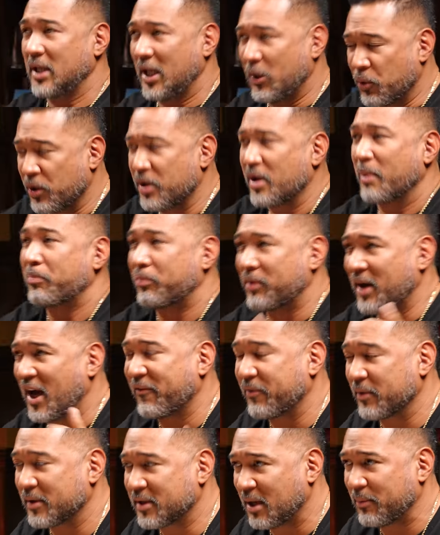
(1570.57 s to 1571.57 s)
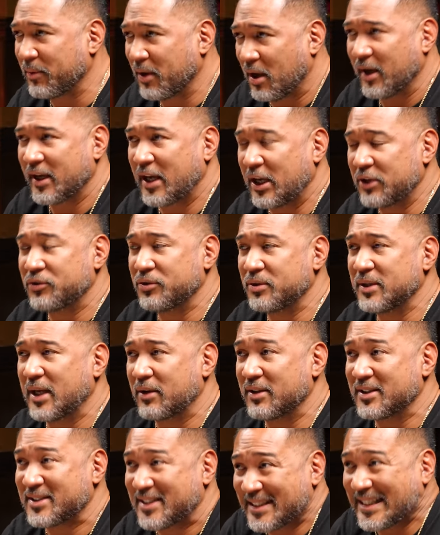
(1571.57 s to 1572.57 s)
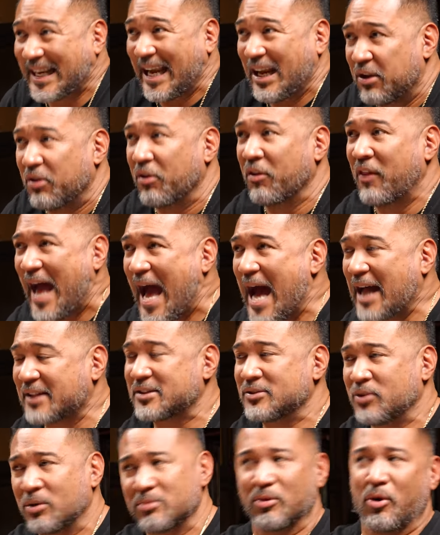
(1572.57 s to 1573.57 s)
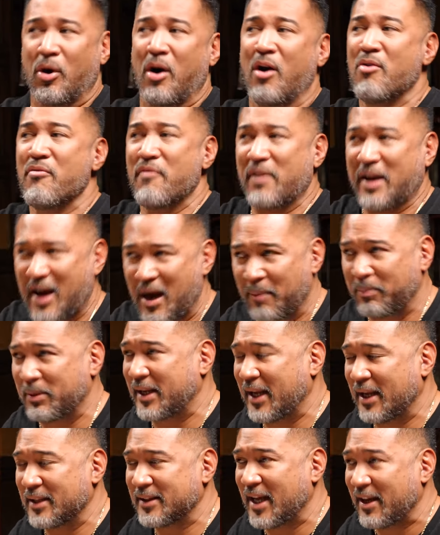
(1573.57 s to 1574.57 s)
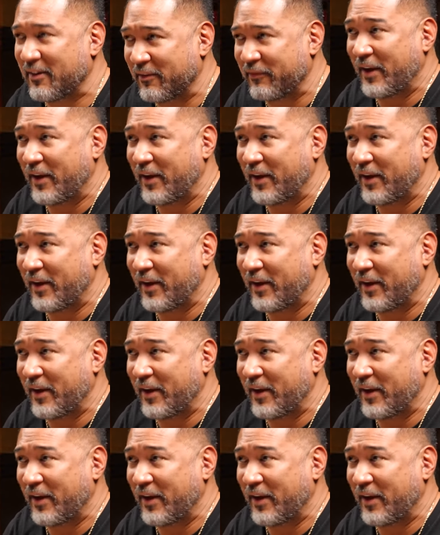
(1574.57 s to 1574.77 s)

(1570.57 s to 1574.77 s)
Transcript: And when you're a profitable company, all you got to do now is scale that. Don't overcomplicate that.